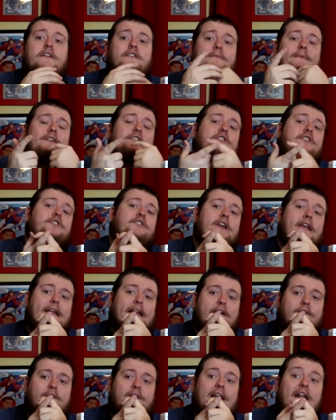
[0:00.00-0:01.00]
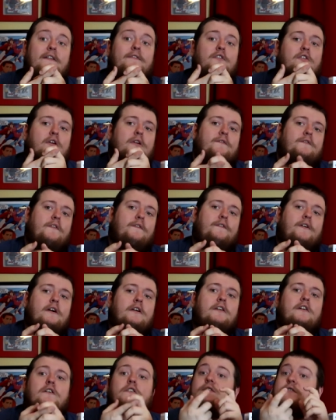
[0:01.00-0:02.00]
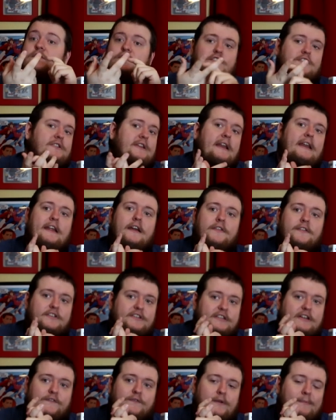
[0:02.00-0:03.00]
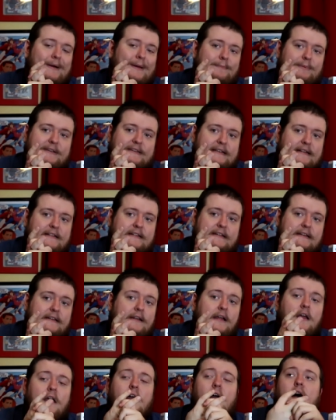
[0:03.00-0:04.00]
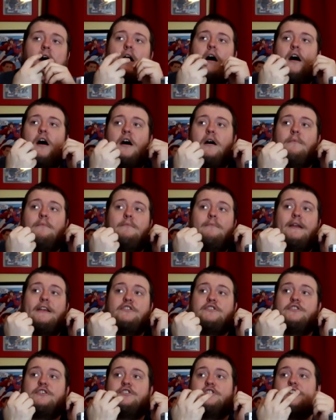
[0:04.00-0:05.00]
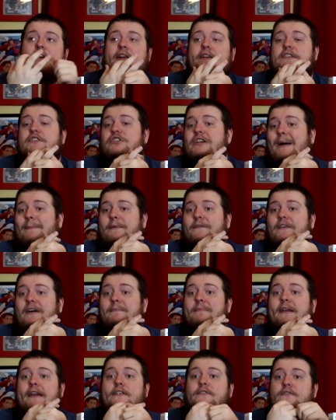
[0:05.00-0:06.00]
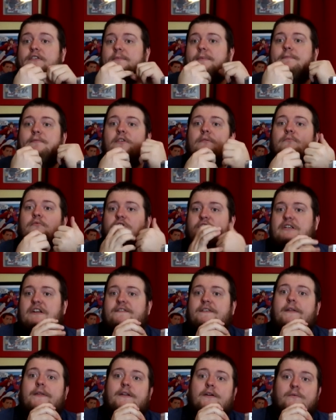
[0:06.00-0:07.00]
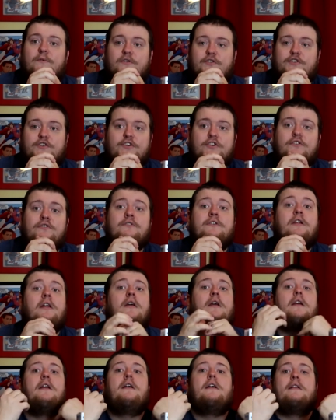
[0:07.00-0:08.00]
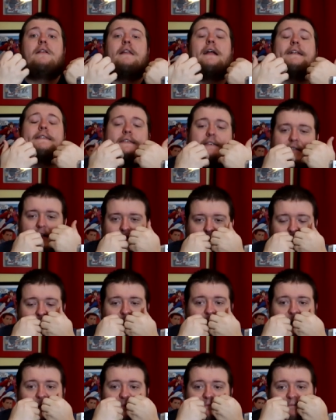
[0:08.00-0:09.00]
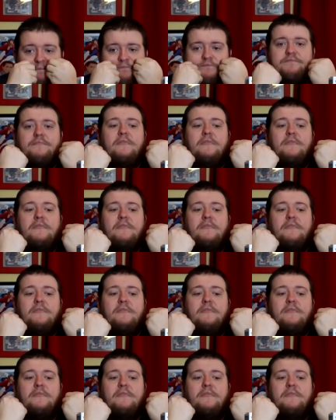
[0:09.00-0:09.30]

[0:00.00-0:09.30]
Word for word: So make sure you're checking out for that if you're looking for Funkos or just any other stuff we might be selling. Um, make sure you're checking the Shopify page. We're going to be putting more stuff on there real soon. Lots of stuff to come.